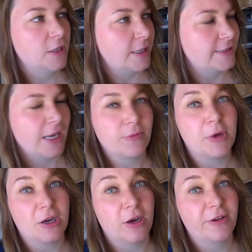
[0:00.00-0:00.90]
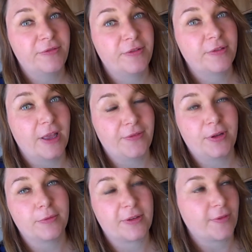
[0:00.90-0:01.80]
He saved my life. That
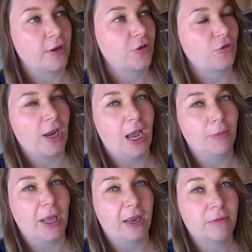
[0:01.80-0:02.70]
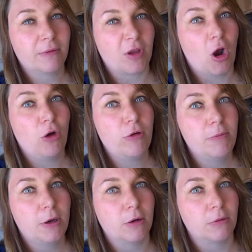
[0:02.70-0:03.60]
thing was flying straight at me. It's
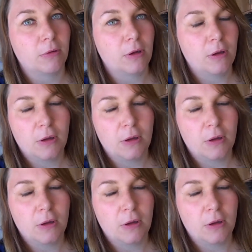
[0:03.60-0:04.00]
horrible.